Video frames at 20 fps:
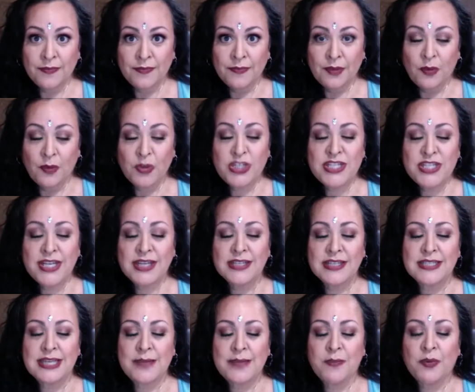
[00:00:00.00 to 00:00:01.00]
I want you to take a
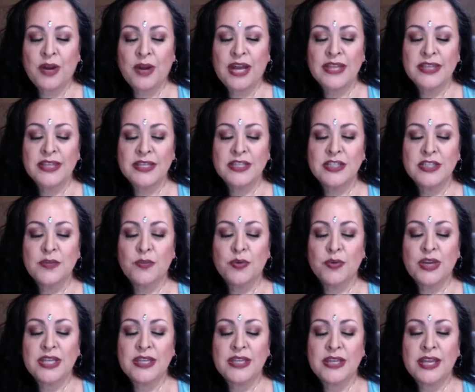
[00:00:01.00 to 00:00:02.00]
deep breath, and as you
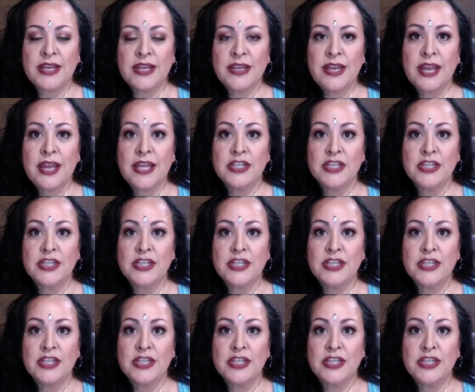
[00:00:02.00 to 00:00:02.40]
breathe in,